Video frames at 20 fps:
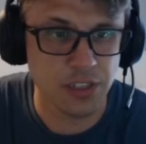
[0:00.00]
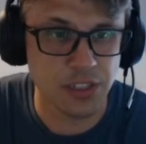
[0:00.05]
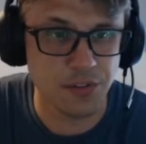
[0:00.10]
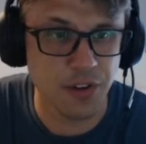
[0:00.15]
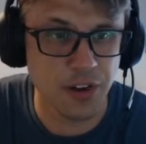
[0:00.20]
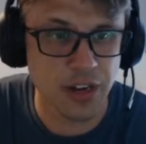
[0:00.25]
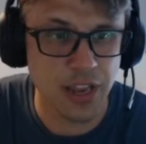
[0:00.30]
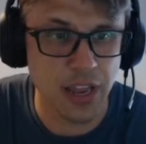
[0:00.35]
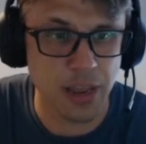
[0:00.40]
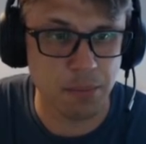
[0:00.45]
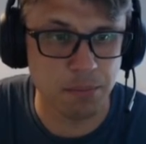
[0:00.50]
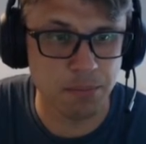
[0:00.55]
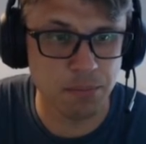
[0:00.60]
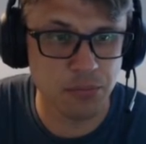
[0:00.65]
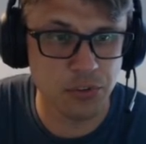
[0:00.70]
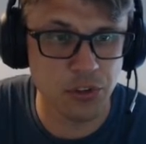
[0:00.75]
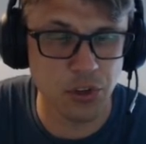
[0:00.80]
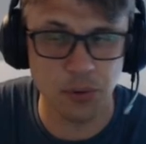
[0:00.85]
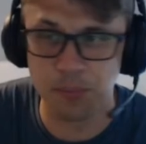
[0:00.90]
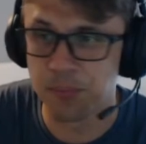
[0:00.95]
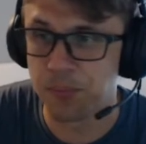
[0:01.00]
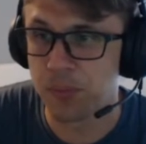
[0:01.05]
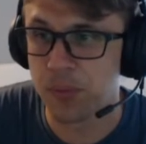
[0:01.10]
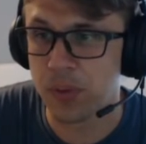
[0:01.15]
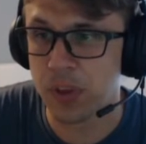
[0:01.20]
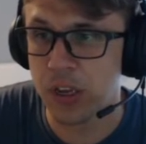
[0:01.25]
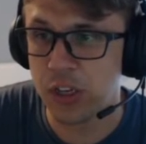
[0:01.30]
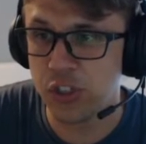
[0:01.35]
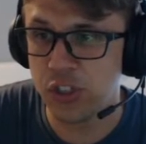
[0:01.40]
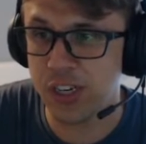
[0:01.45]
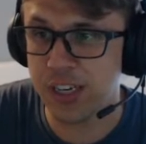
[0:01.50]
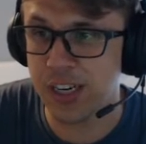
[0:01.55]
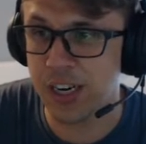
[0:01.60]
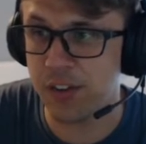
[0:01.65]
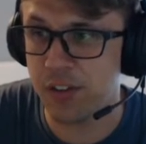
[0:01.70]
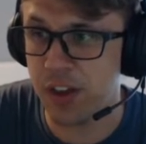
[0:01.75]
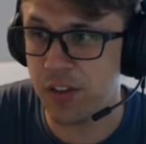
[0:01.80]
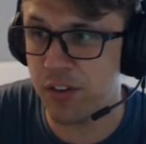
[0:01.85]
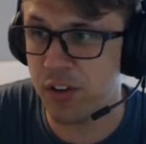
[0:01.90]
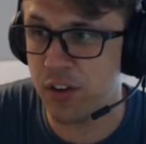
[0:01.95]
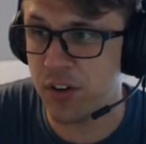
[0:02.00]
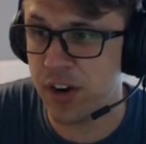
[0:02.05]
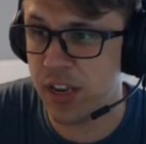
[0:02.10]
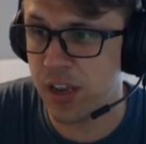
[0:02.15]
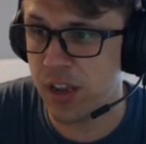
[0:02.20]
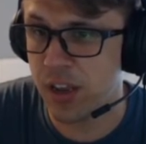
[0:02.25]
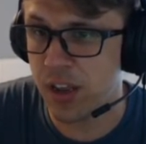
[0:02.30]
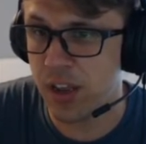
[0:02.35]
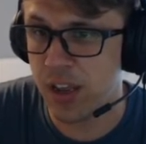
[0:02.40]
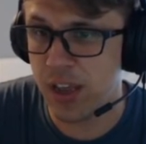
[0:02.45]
a fun game. So check it out if you haven't already.